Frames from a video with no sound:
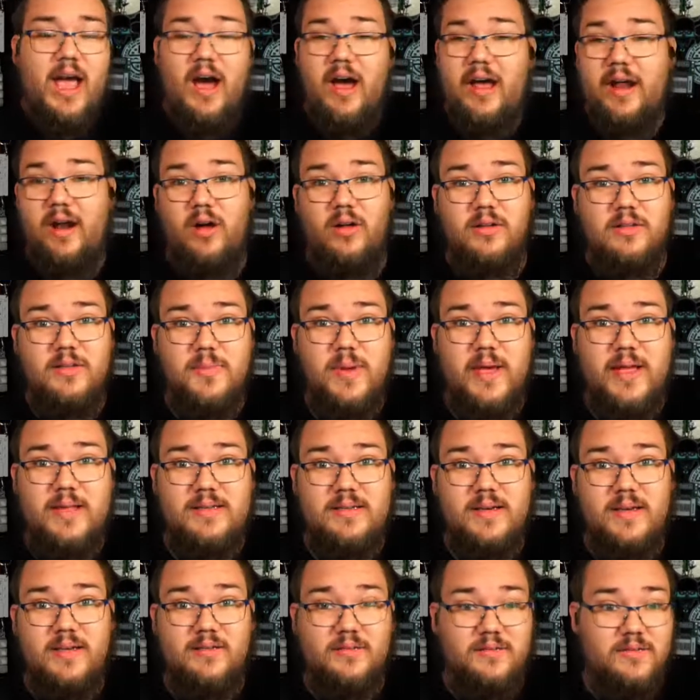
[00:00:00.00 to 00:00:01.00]
It all depends
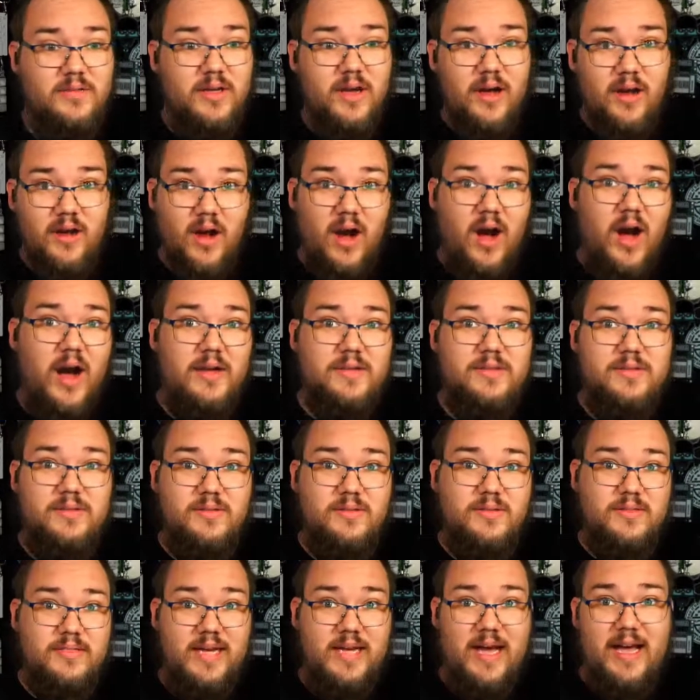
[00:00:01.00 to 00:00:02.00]
on
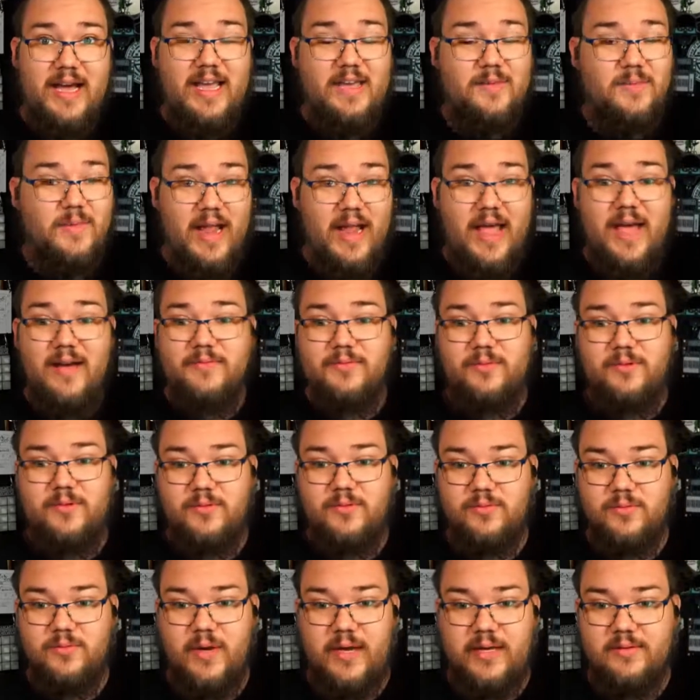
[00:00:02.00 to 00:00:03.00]
cost, time, and effort,
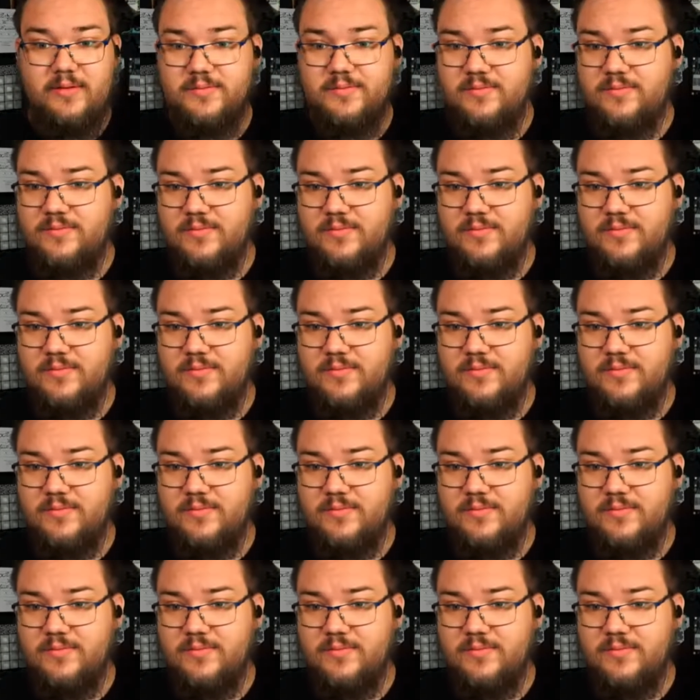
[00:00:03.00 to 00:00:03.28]
right?